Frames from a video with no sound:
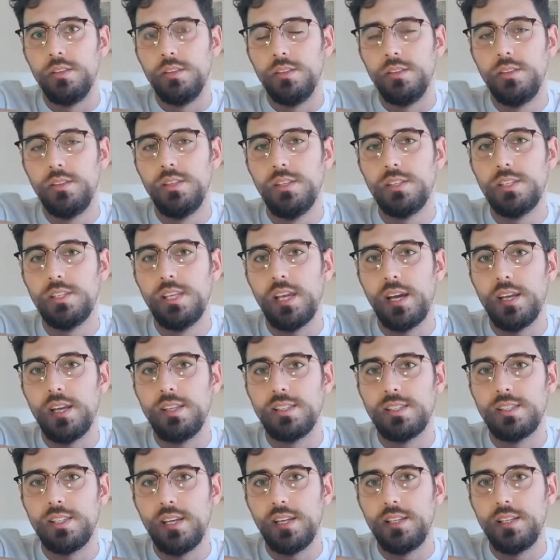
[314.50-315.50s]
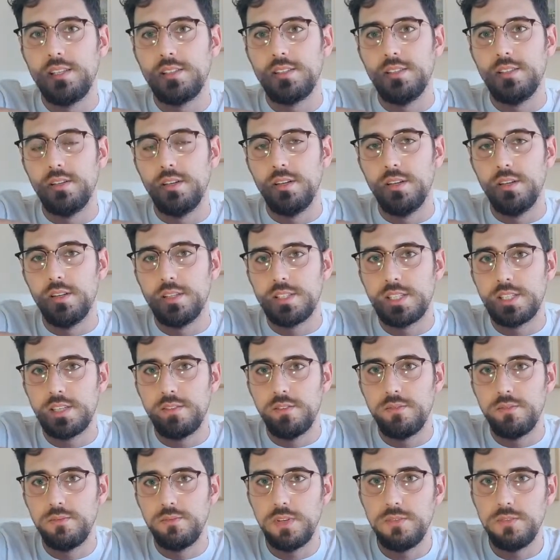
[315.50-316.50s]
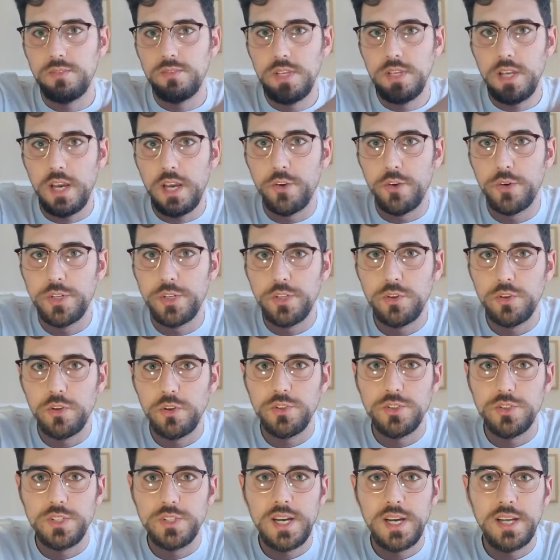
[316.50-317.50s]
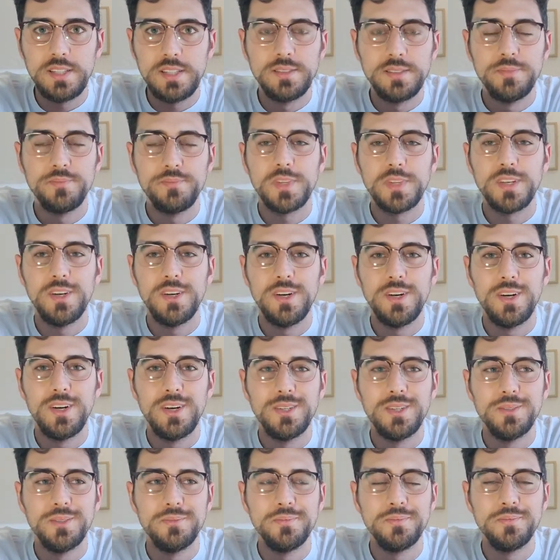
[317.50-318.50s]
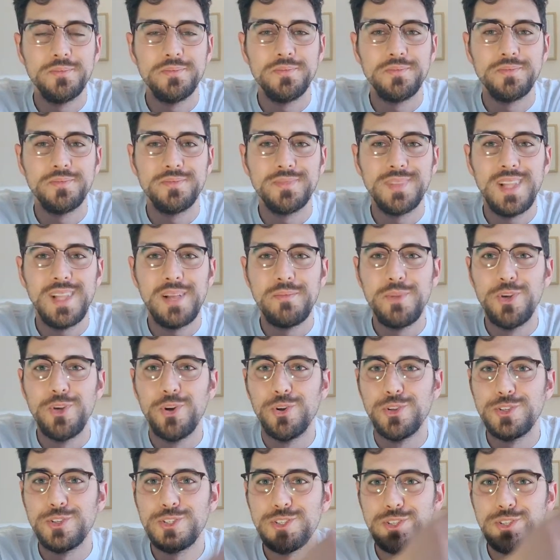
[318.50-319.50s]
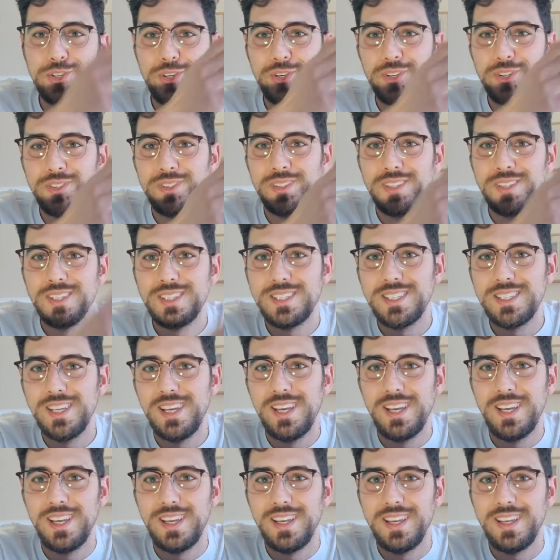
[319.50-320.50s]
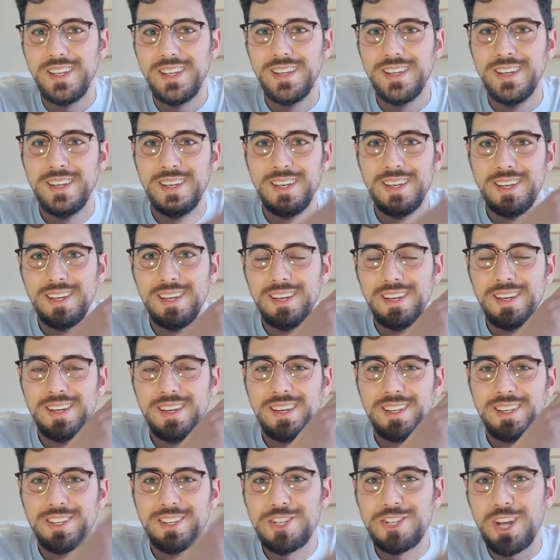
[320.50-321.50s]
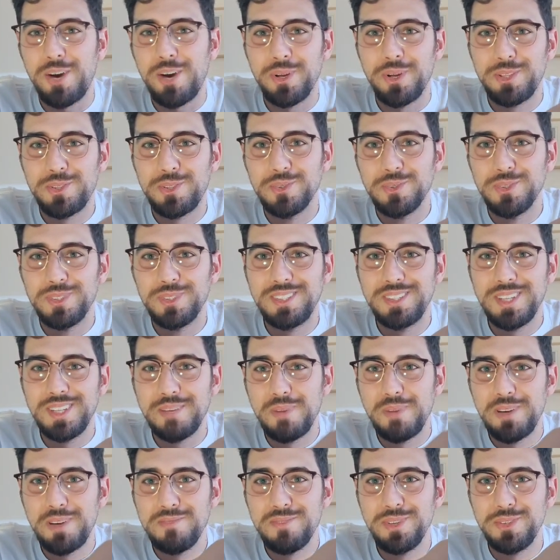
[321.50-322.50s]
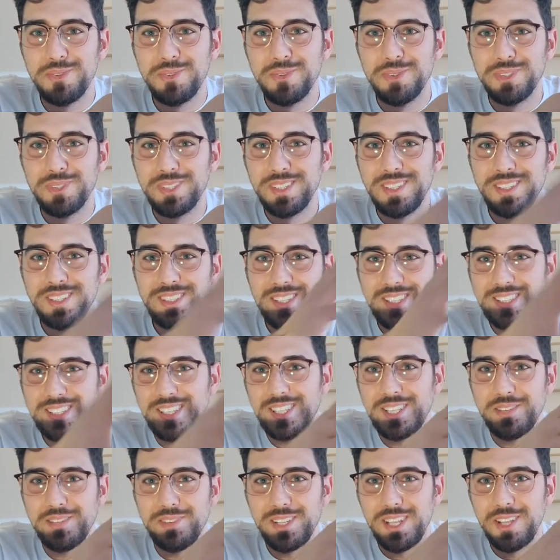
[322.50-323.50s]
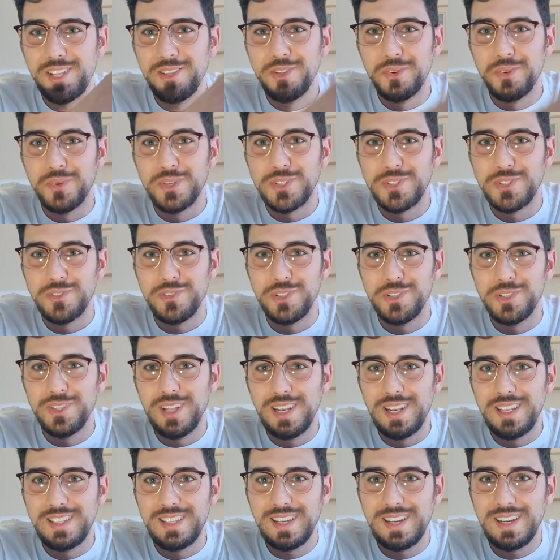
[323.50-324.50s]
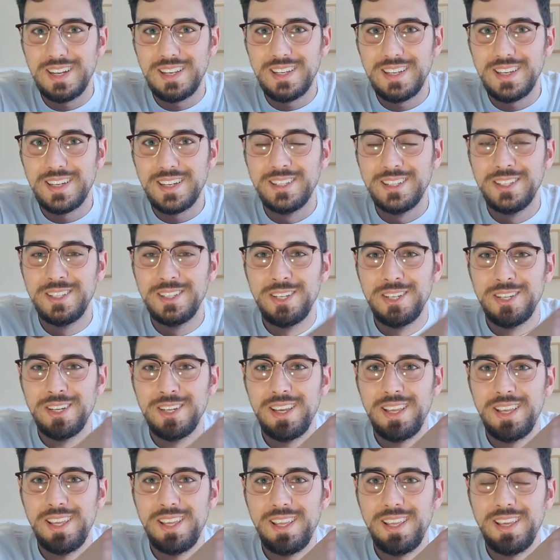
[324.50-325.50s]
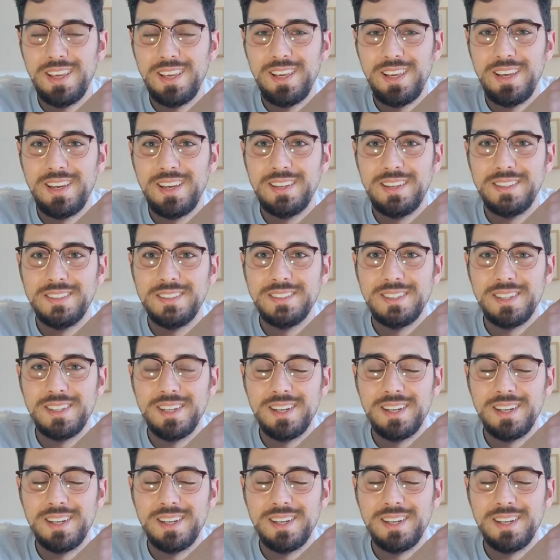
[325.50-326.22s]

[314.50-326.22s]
This guy instead is the 750, I already told you that. Let me also say ciao a tutti e benvenuti se state vedendo questo video dall'Italia. And